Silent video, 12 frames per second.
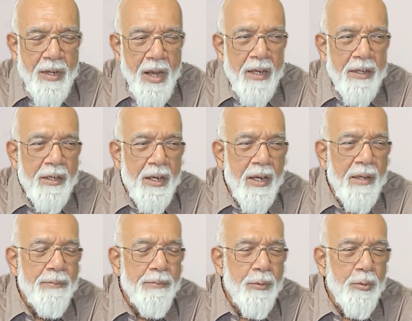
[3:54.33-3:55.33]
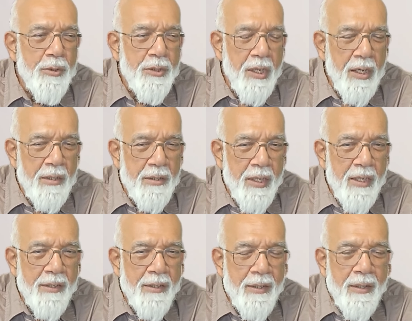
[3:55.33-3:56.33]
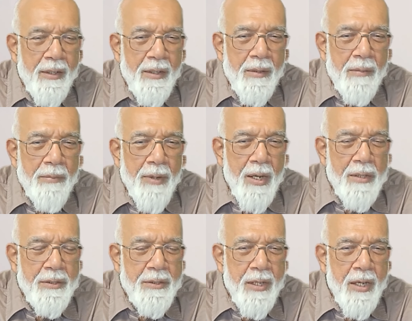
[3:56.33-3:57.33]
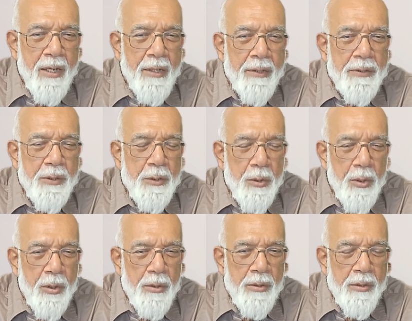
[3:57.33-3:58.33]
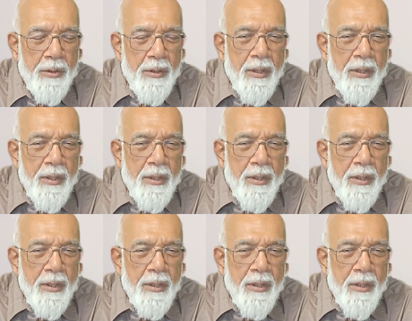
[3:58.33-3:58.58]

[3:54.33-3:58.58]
I have projected pasta is good.